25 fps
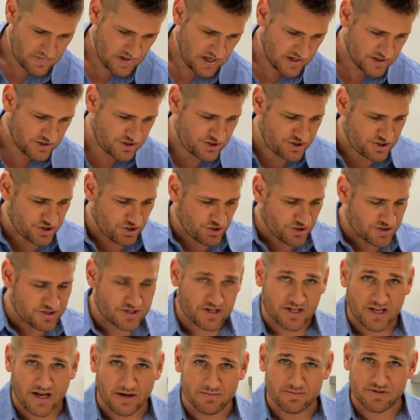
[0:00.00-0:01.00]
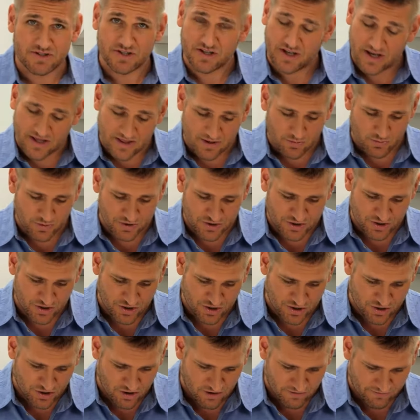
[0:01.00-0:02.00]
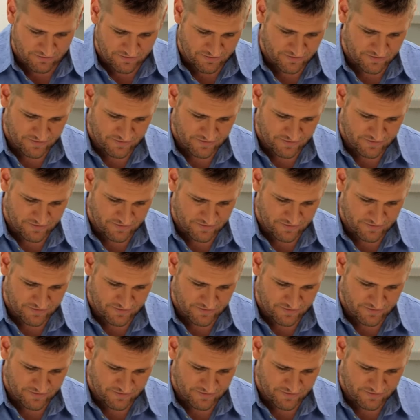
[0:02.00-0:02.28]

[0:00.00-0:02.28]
And as soon as it comes together, we turn it off.